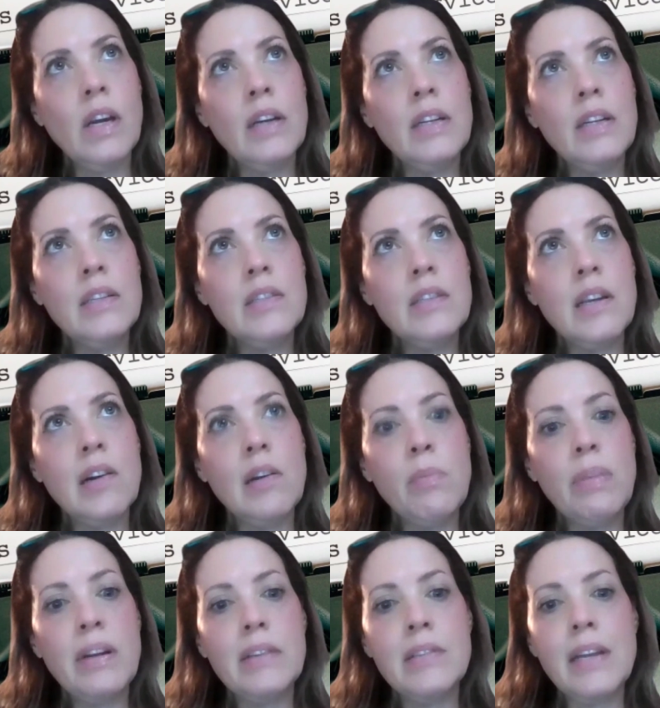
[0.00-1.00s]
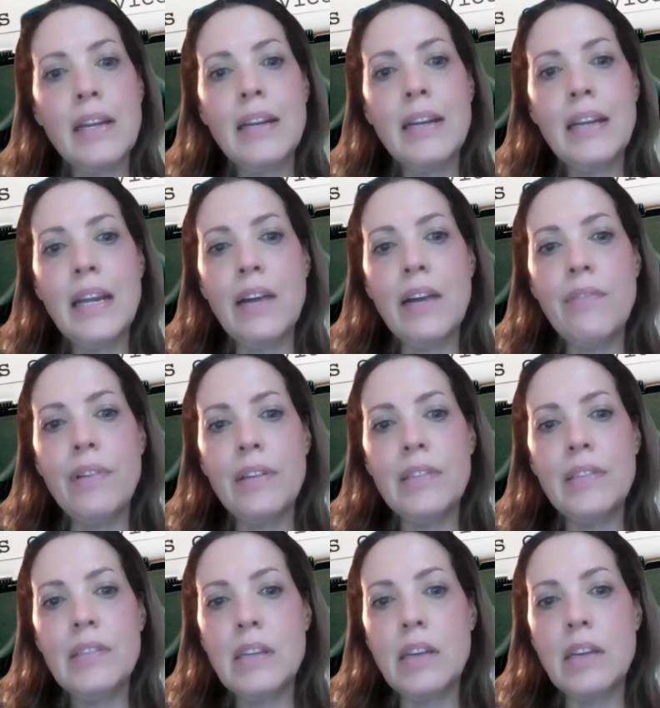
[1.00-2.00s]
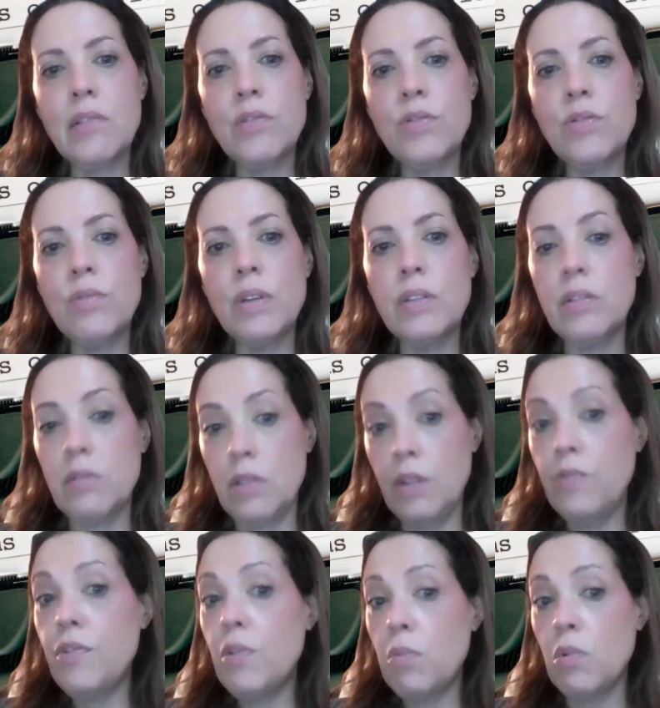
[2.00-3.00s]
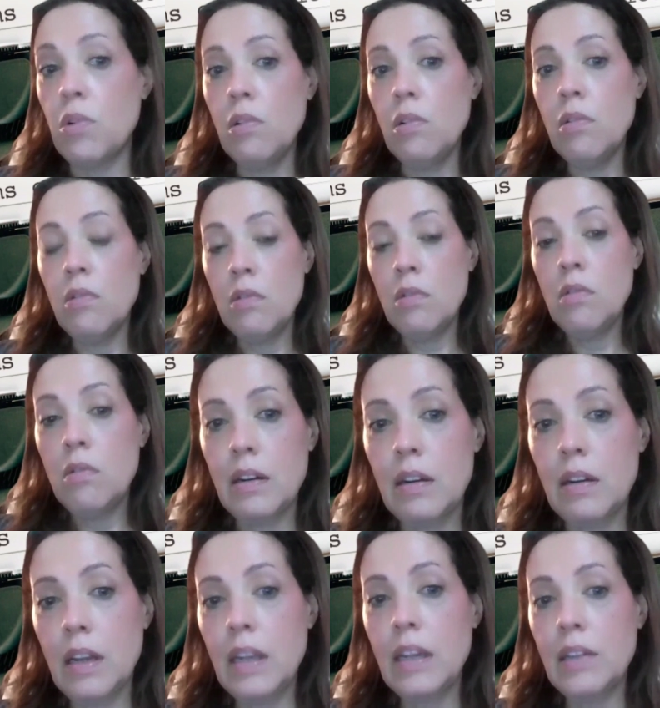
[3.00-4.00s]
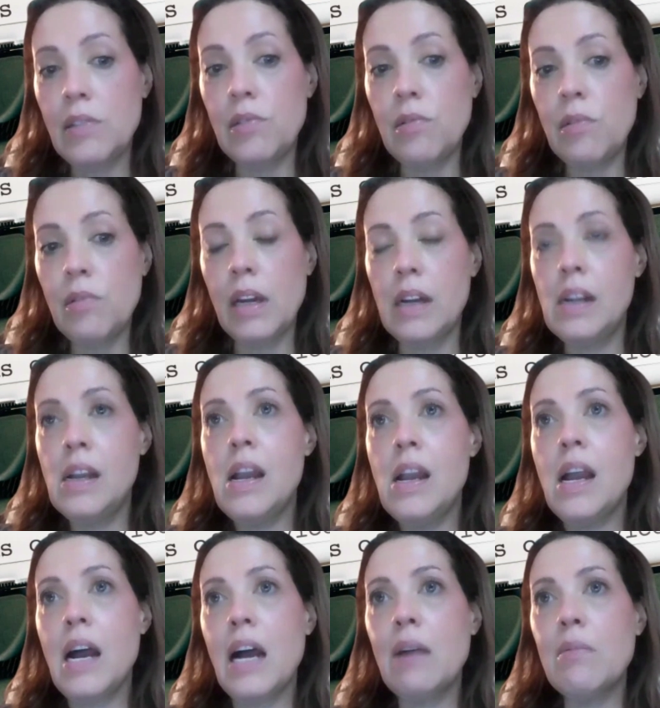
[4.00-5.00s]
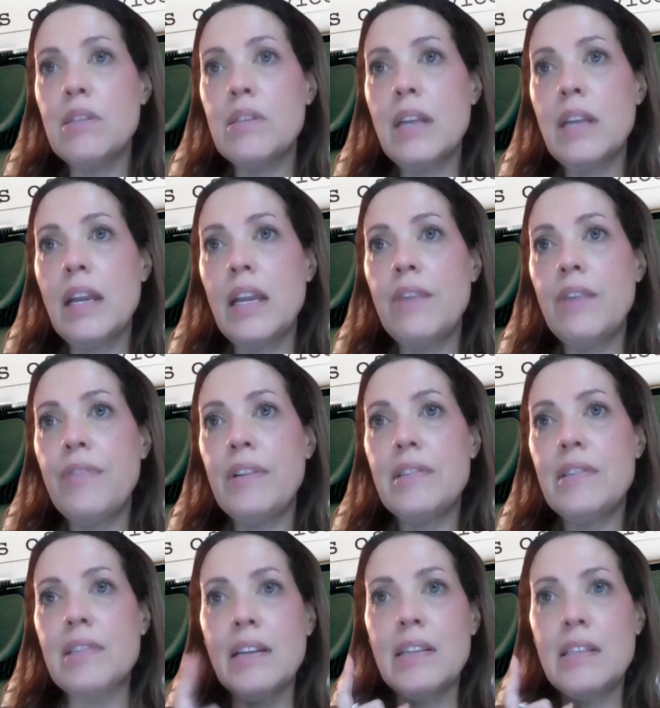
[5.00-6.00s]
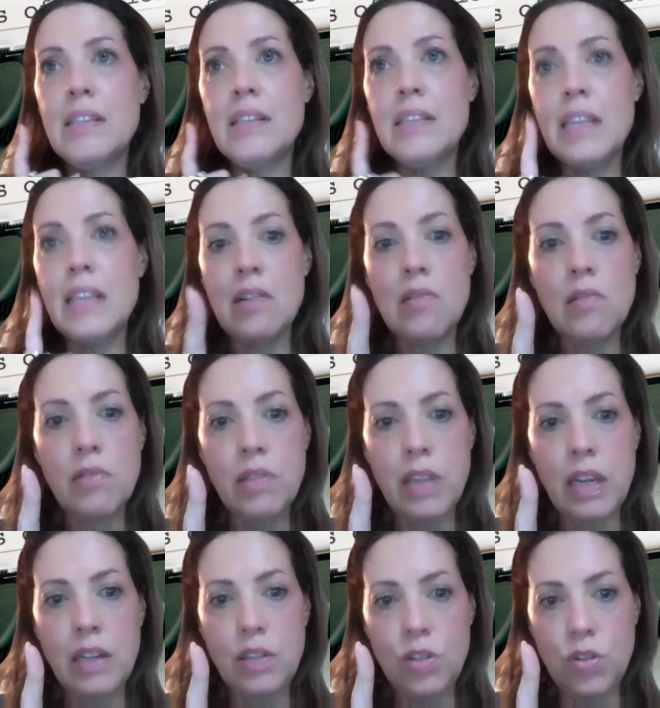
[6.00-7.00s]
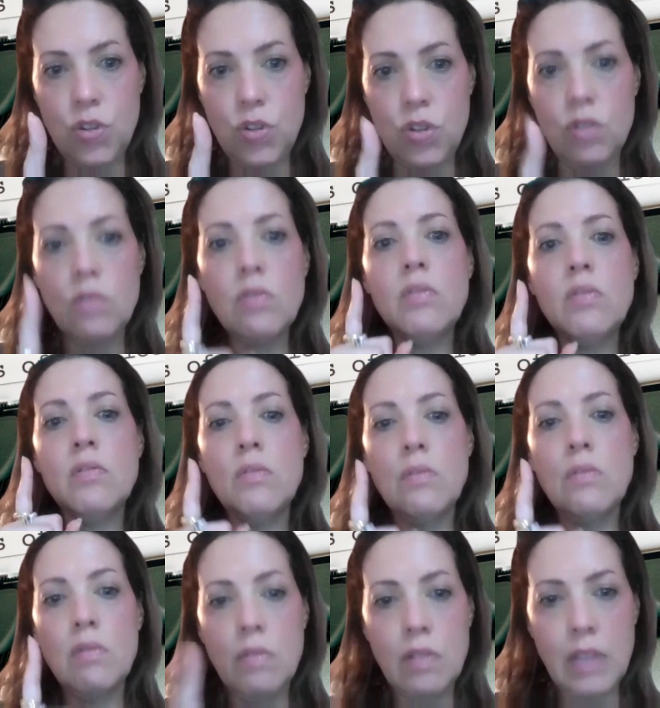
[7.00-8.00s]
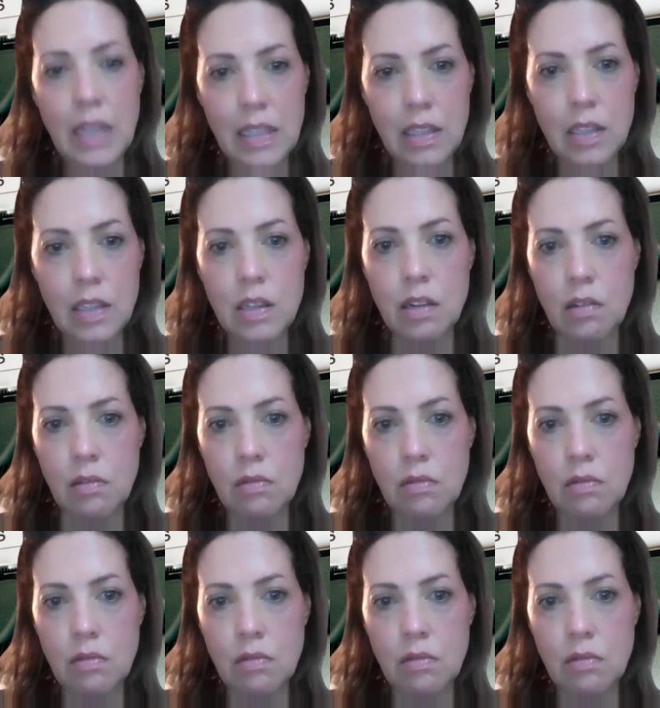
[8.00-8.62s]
necessarily because I can have a skill do a deliverable and do that. I would say if it's a single thing to do, that's a skill.